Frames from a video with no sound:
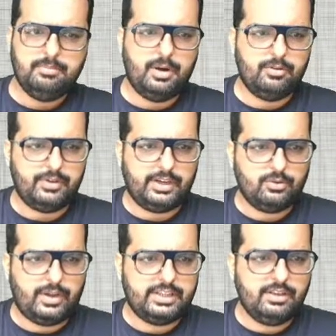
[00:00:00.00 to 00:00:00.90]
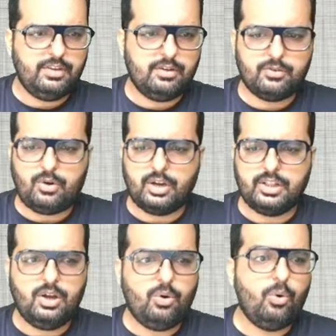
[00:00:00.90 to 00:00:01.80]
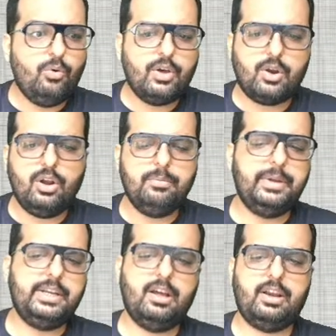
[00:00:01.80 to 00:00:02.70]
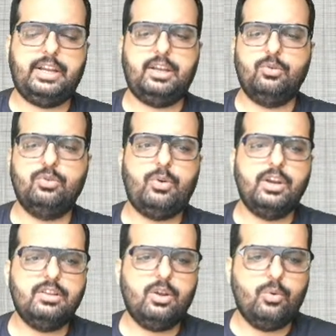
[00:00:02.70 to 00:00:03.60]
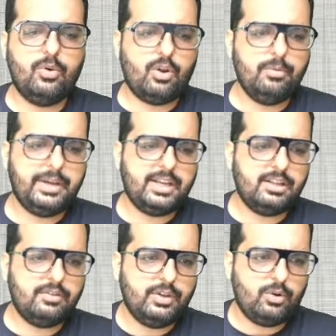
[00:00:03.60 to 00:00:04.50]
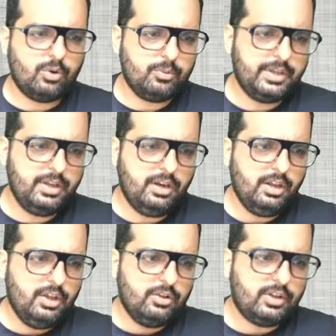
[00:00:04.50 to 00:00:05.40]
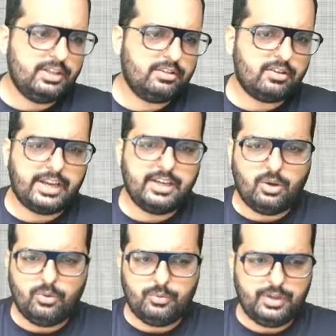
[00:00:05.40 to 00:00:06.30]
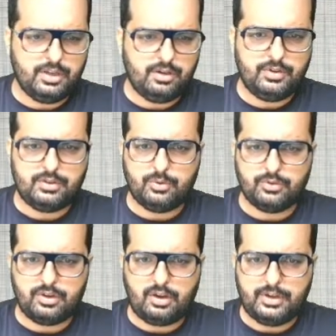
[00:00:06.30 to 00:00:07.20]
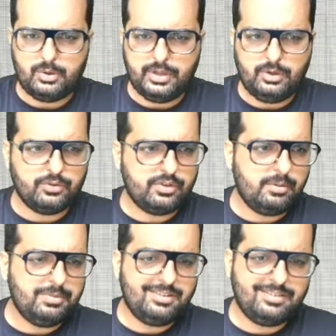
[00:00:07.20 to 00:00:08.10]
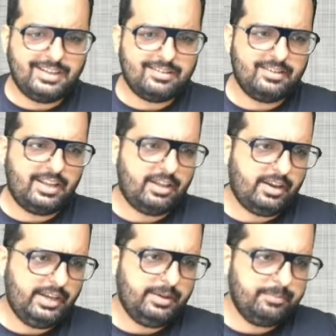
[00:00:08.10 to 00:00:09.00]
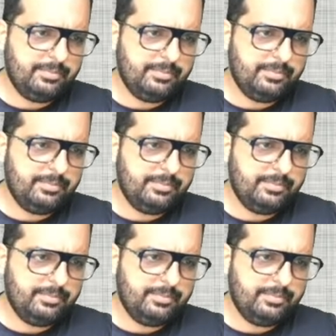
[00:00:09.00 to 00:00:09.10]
Perfect. So I think we have got the overall beta right now. So what is our overall beta that we got over here? So I'll just write down over here, which question are we doing? Question number 6A, right?